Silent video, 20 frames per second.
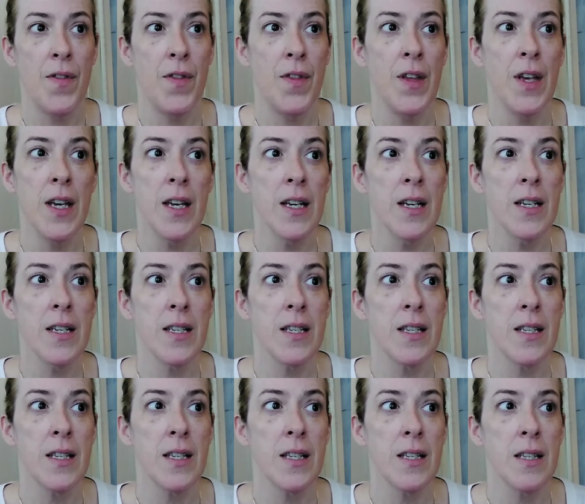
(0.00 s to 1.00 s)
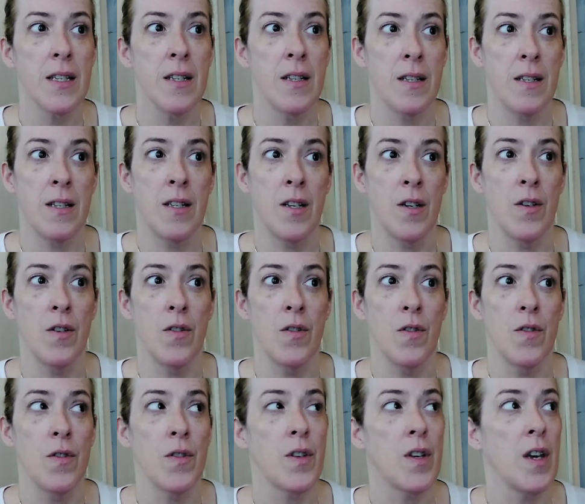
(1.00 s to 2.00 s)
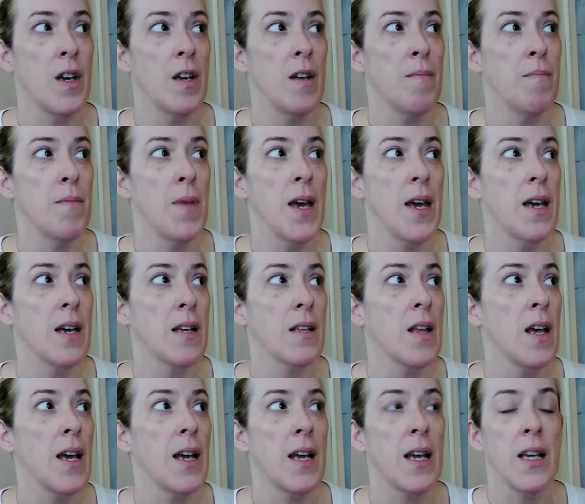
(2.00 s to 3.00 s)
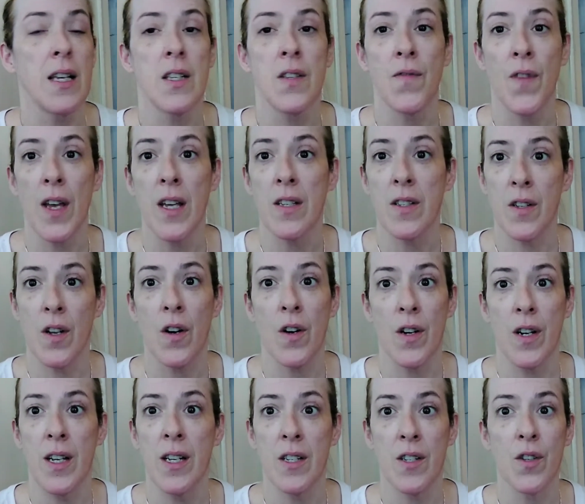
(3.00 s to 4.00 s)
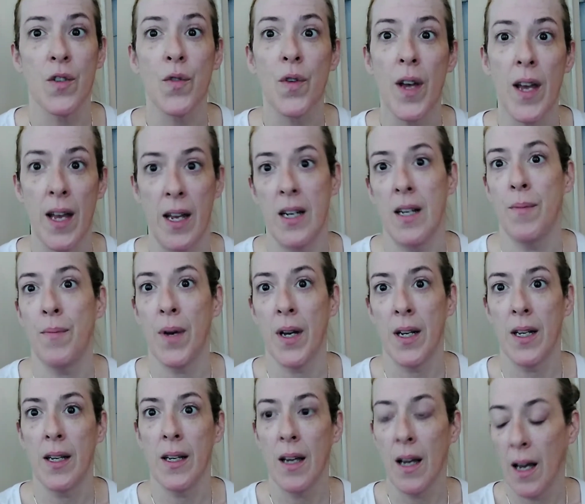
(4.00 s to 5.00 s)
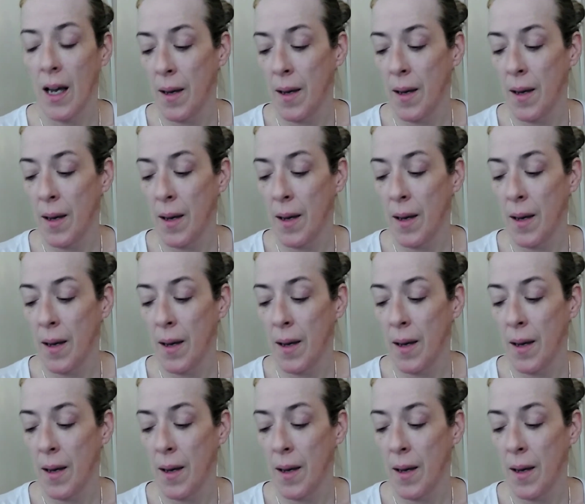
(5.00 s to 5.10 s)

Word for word: This dude can make like his face turn into anybody.